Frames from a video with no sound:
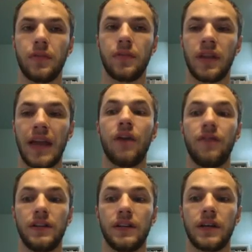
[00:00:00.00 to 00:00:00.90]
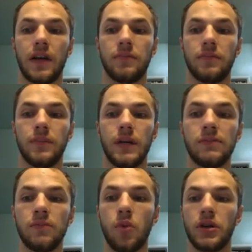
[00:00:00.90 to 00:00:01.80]
than alpha decay.
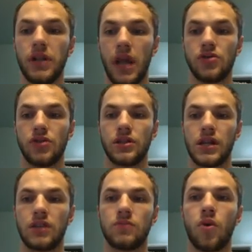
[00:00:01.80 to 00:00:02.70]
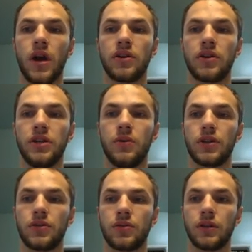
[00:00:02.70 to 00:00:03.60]
It's more dangerous. It has more energy when
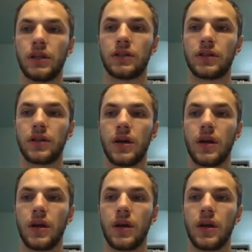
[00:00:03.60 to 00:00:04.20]
it's released.